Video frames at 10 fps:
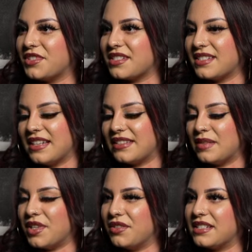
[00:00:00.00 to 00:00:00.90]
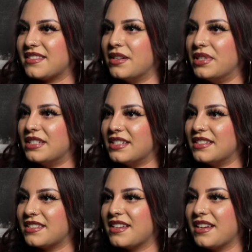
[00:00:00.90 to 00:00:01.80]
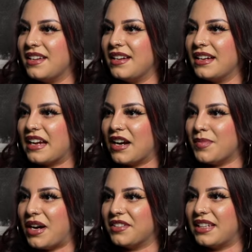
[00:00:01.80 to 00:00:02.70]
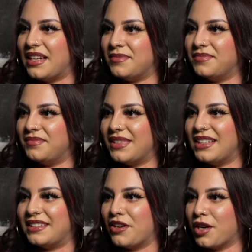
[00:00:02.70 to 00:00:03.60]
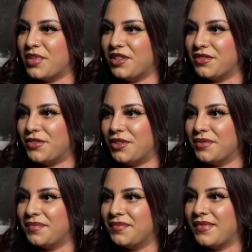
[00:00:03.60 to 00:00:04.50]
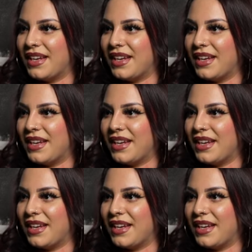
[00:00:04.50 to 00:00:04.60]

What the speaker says: just to let them know that someone does care about them and that they are beautiful